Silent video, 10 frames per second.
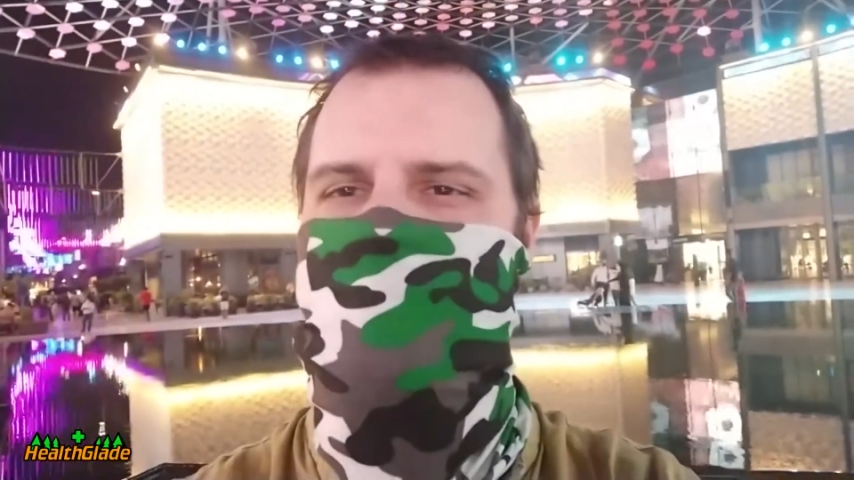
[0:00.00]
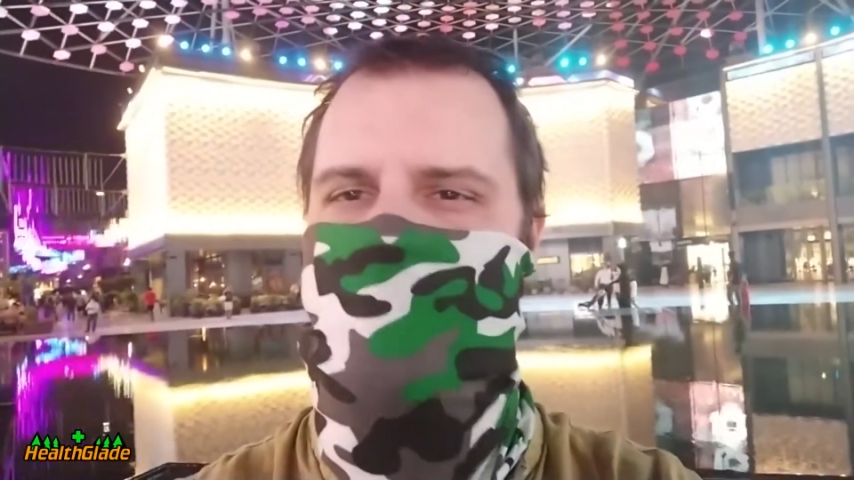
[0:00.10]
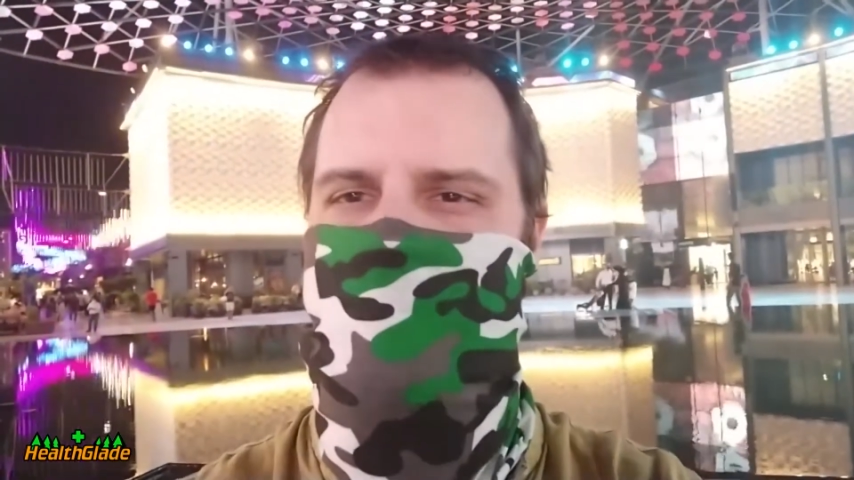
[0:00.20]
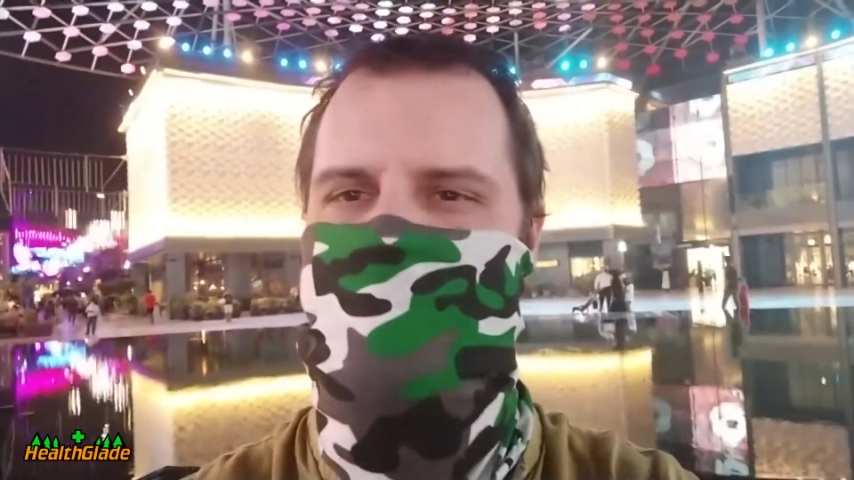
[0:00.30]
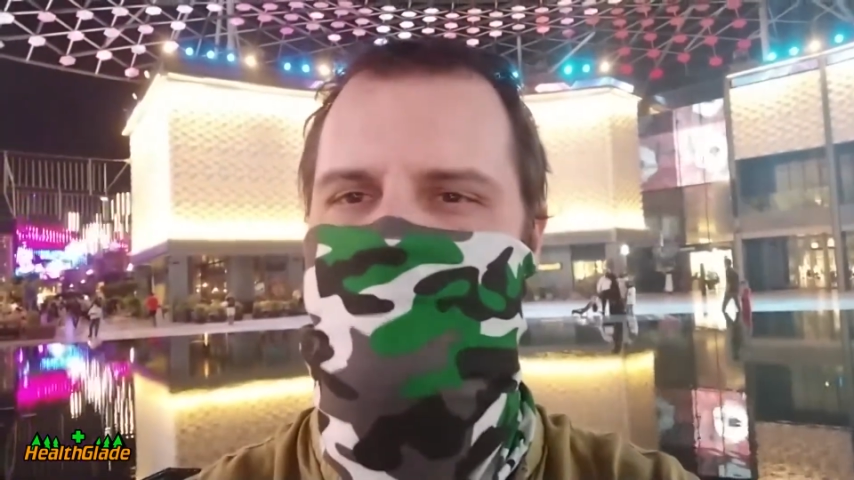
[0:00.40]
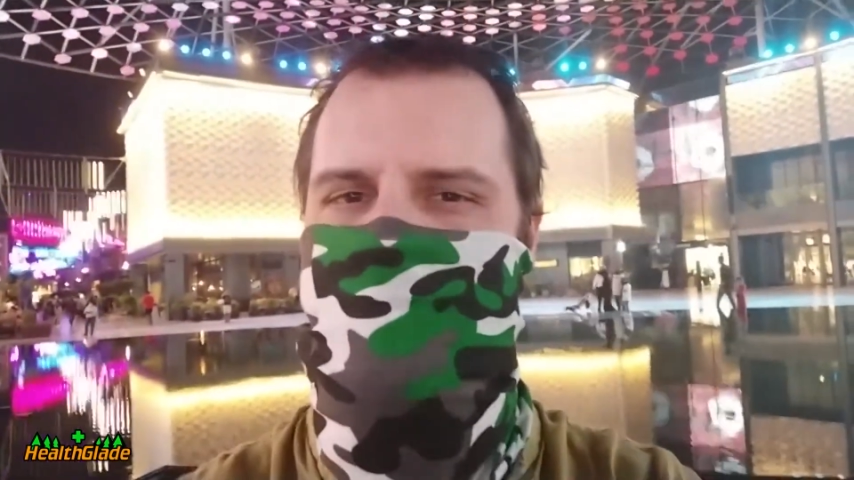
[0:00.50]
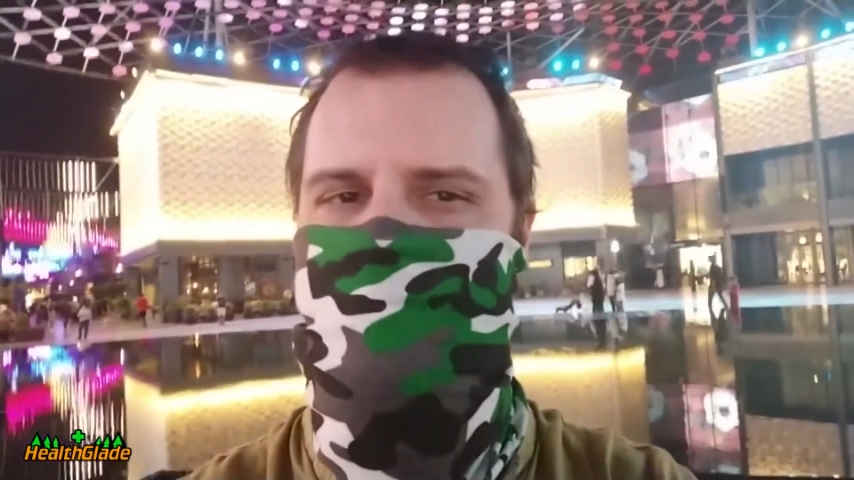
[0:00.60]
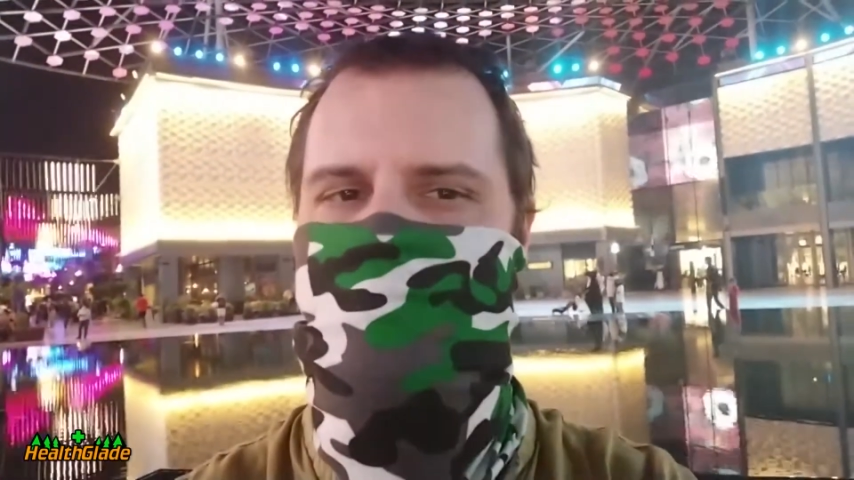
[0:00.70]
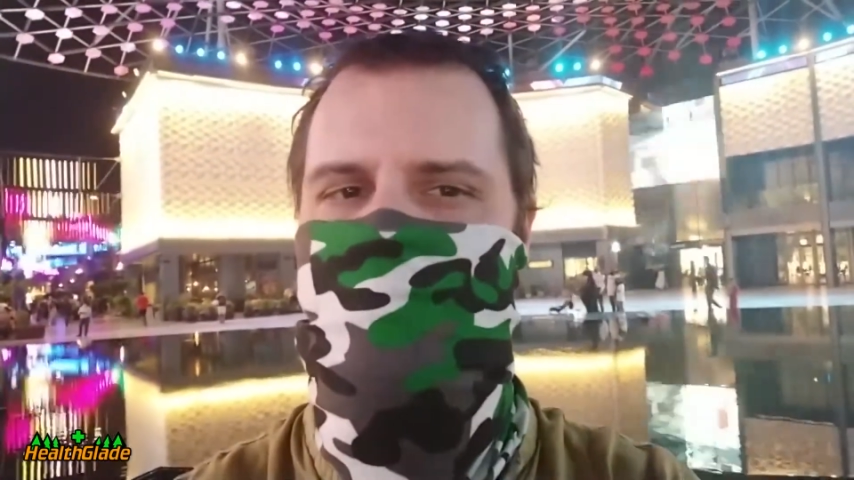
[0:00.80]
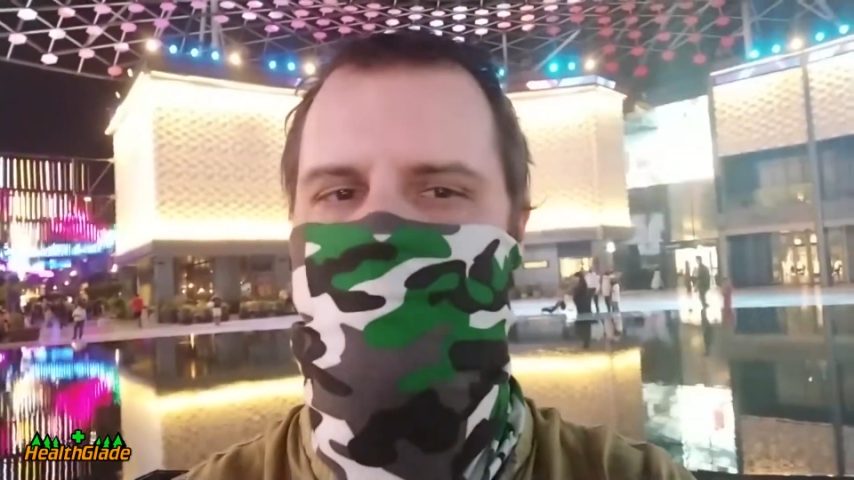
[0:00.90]
scientific
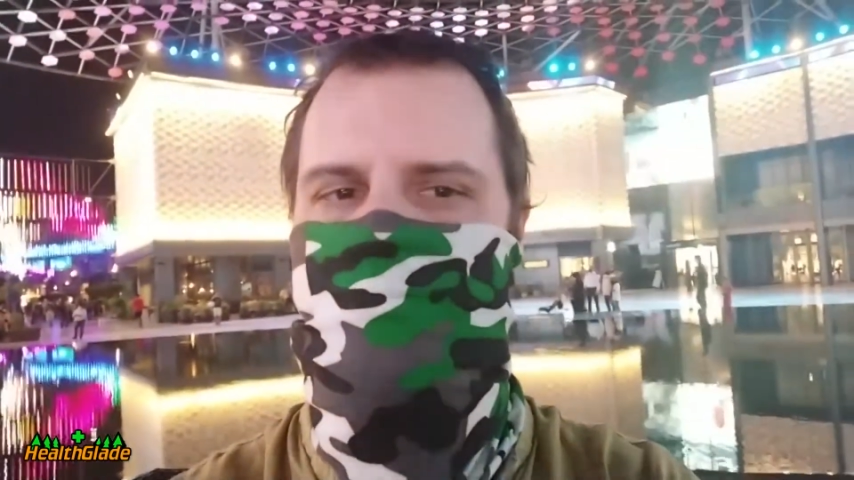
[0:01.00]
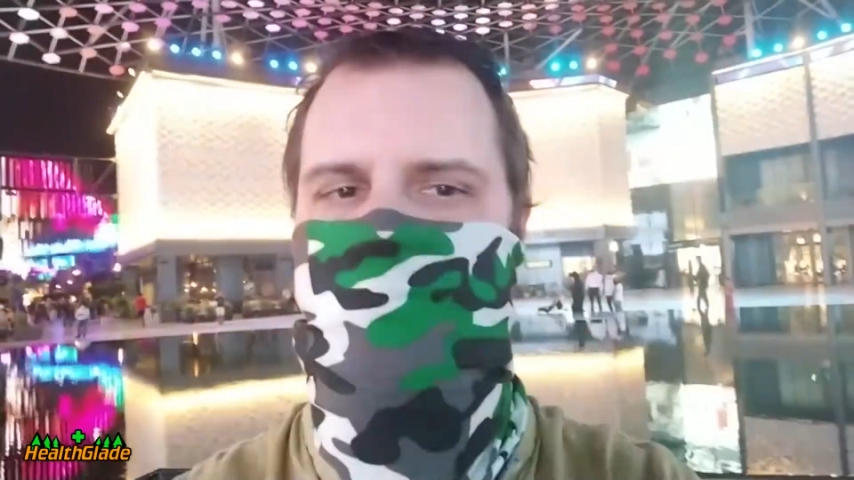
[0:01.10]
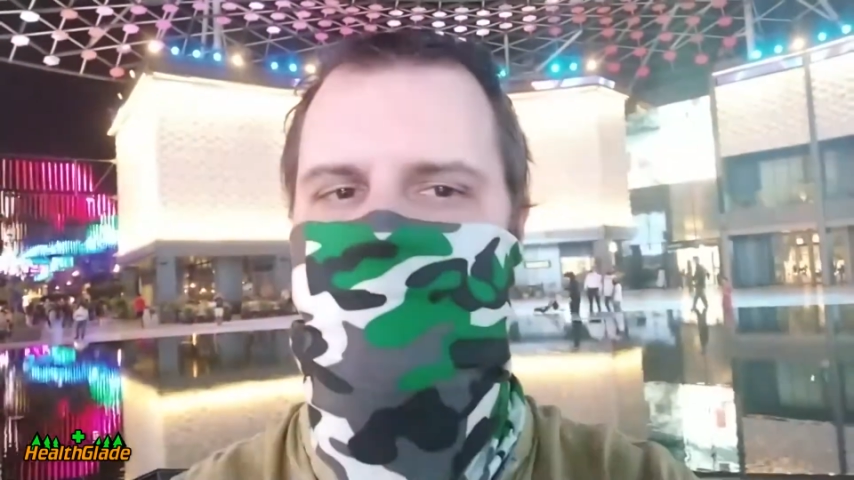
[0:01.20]
proof.